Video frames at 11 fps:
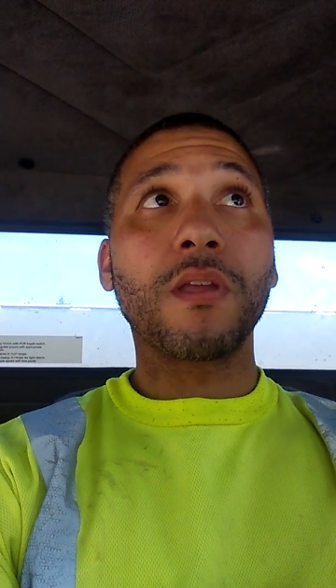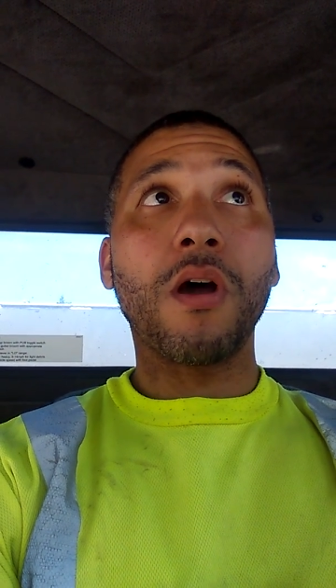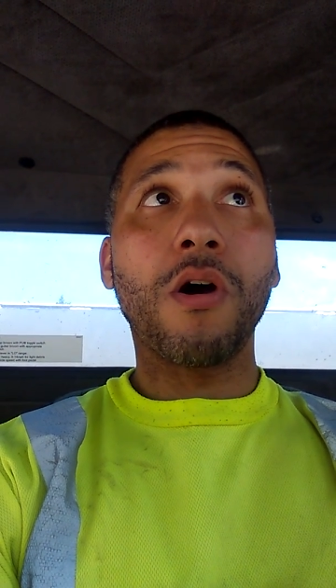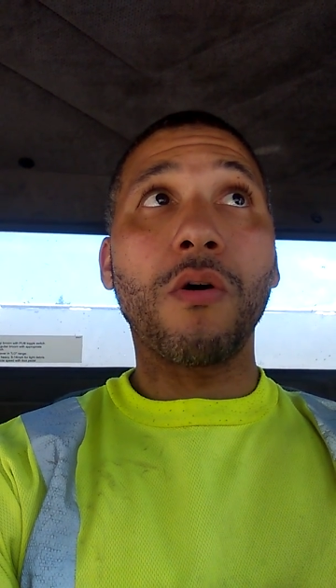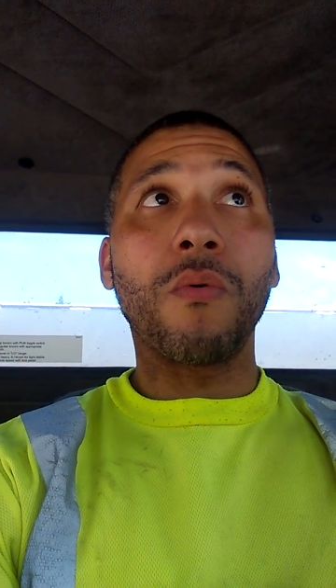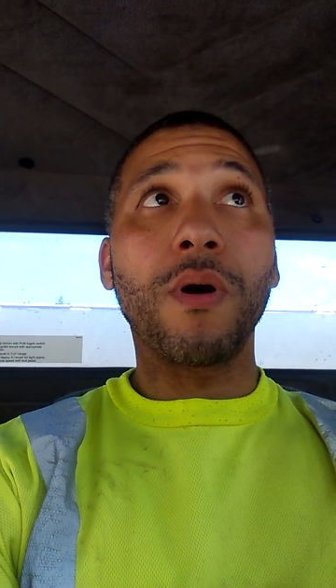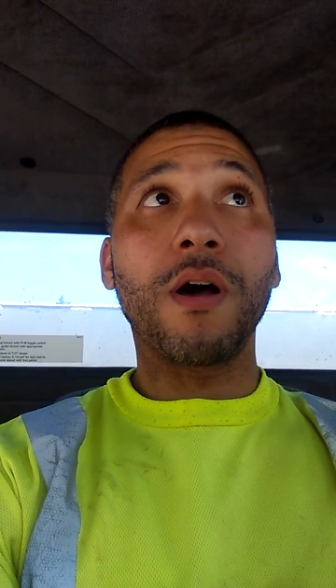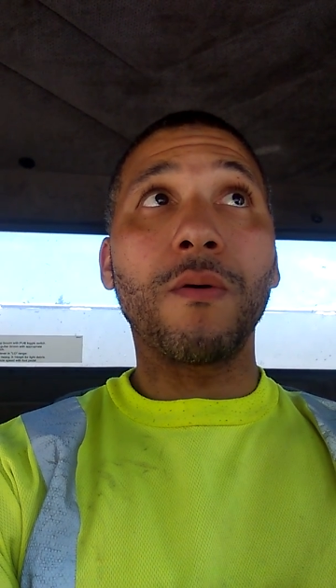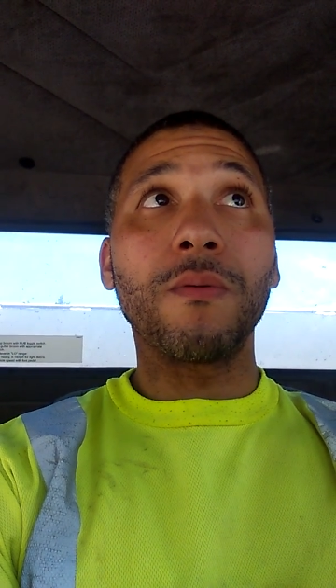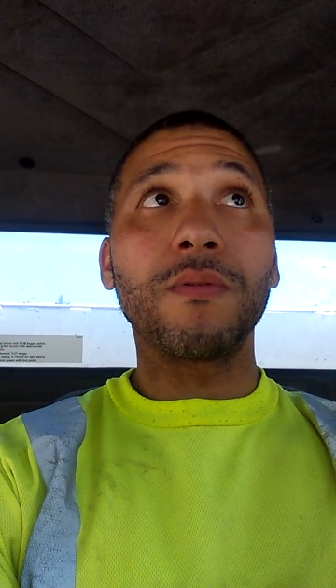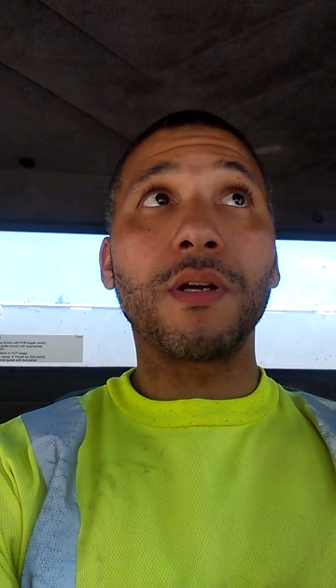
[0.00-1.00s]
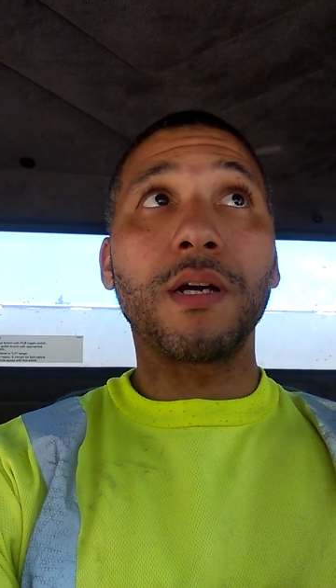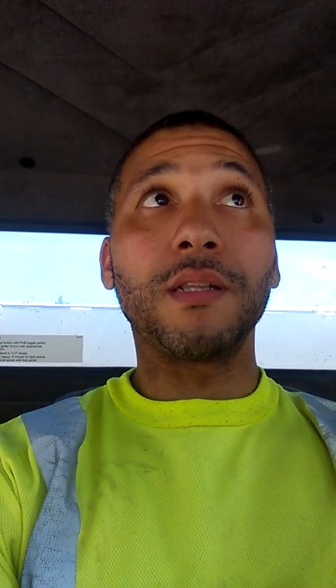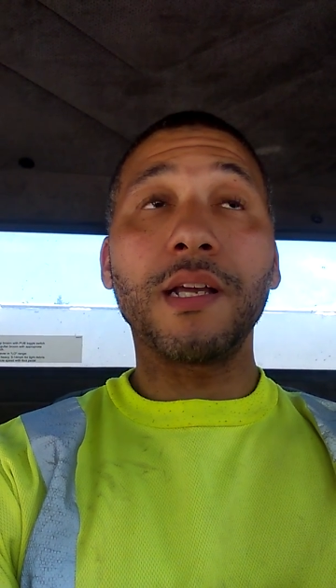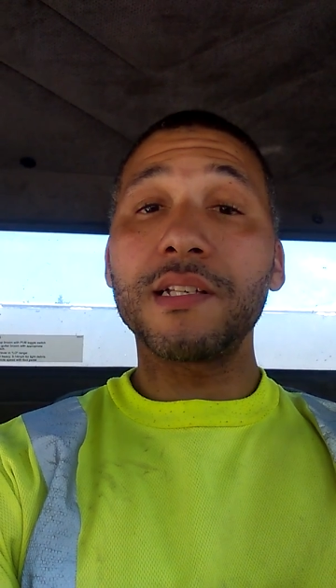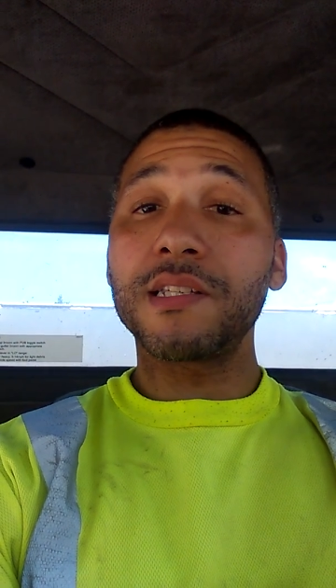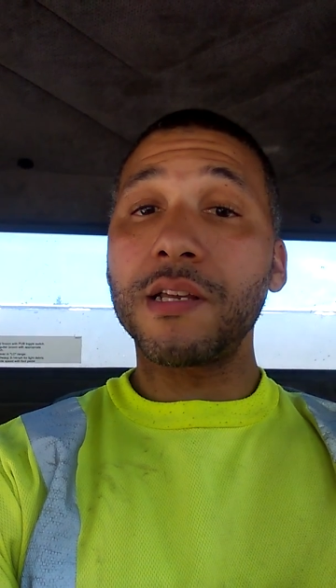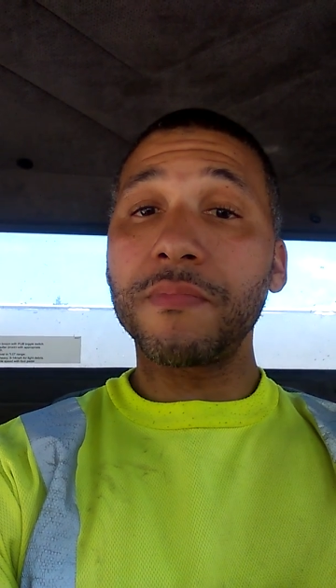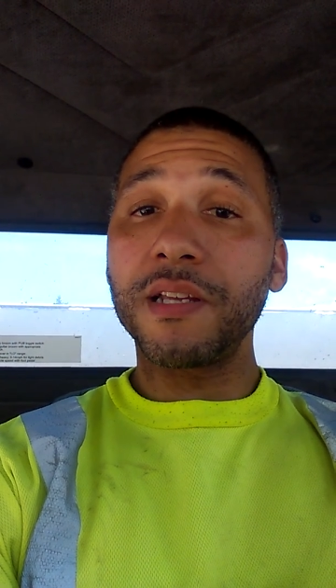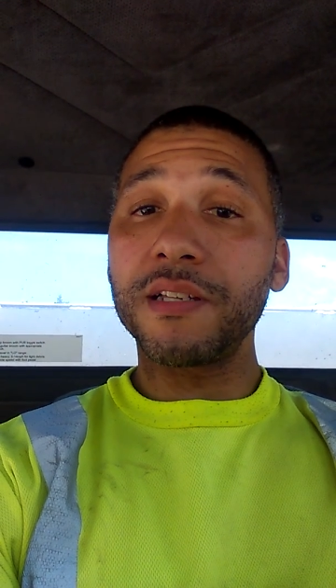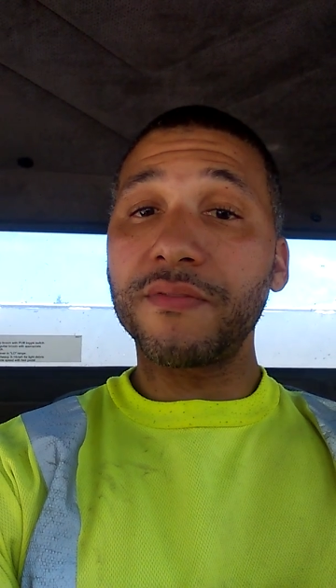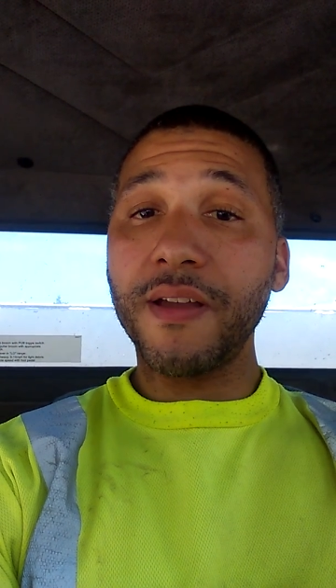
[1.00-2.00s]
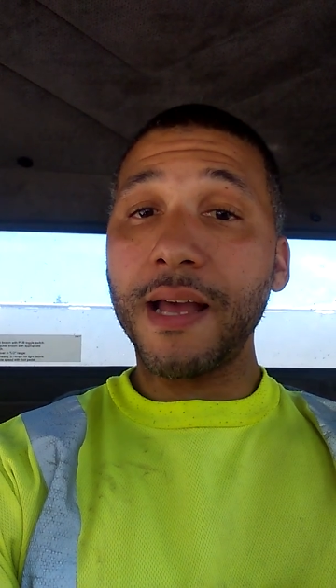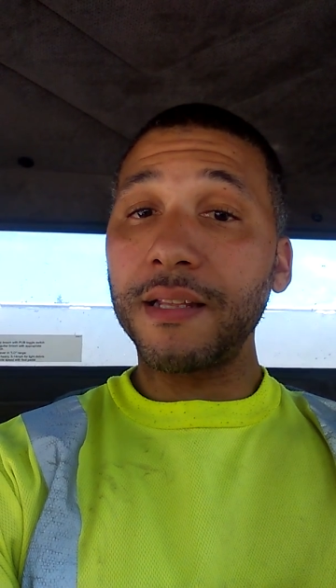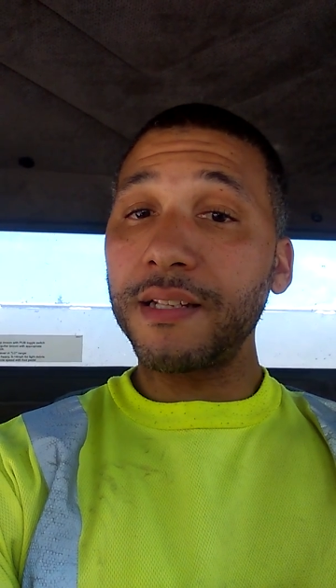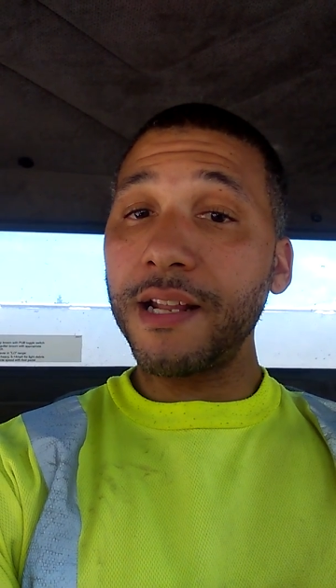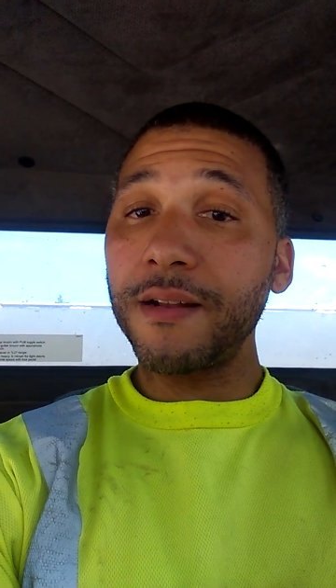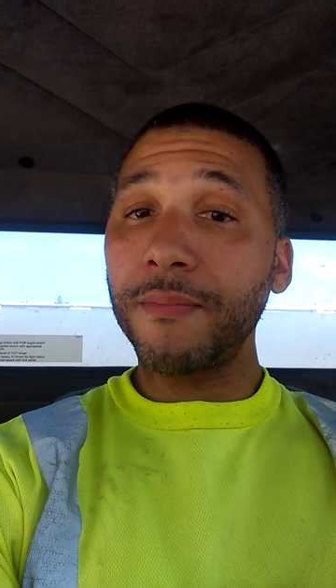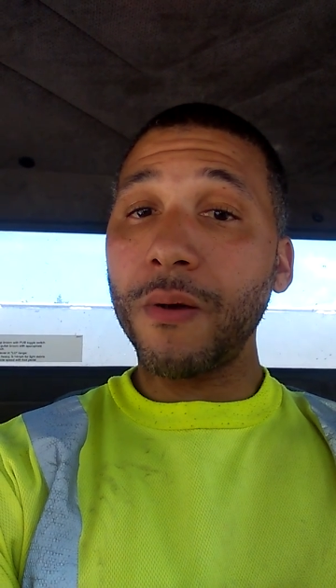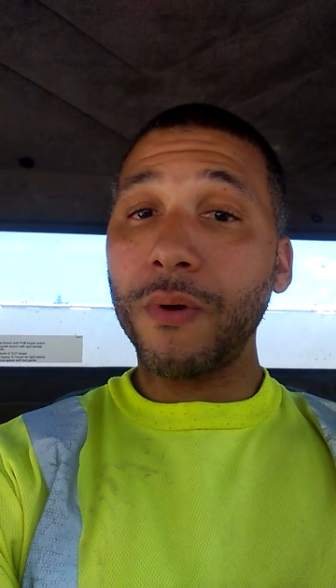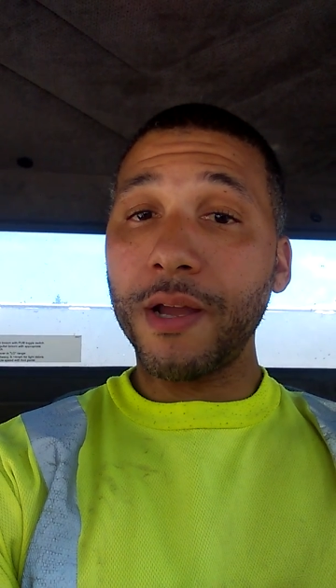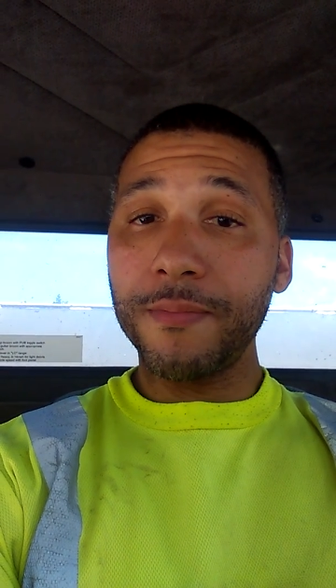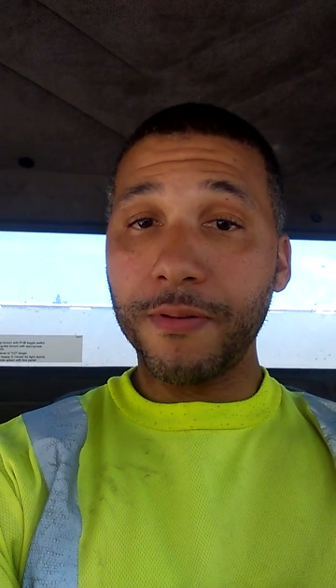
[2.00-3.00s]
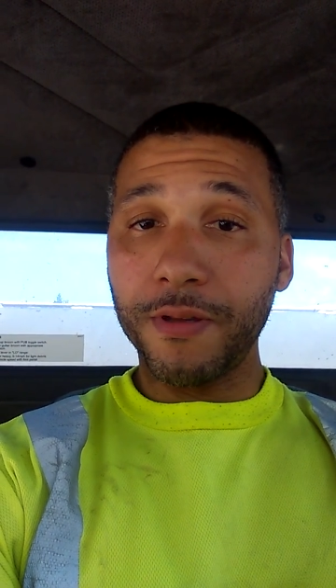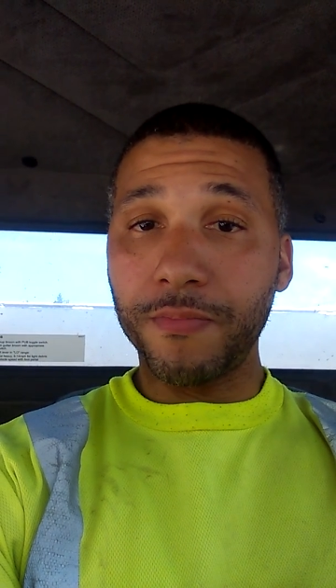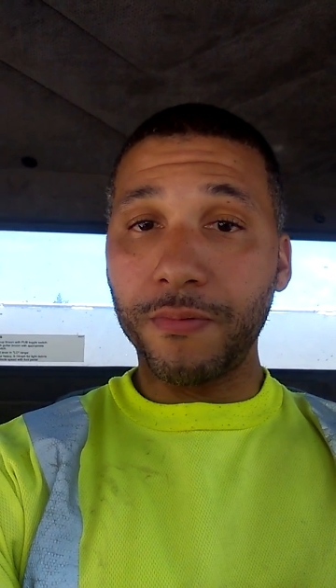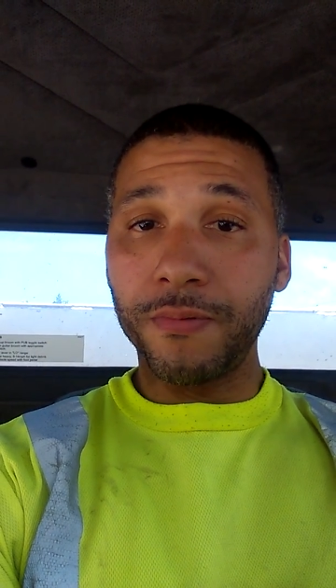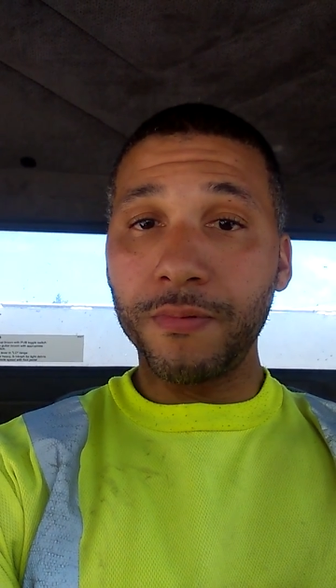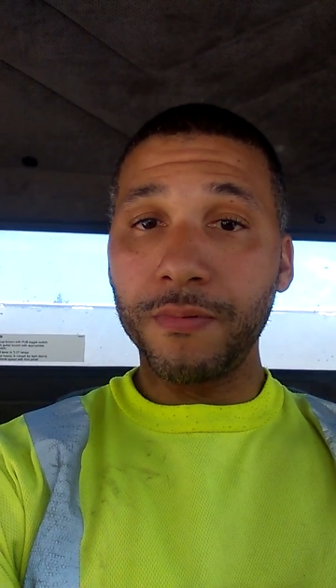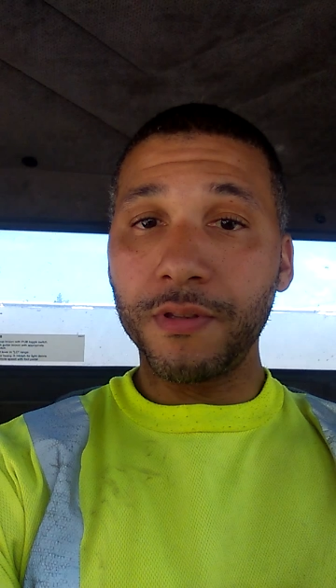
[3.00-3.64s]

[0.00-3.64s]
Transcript: oh, well, unless something is validated by white people,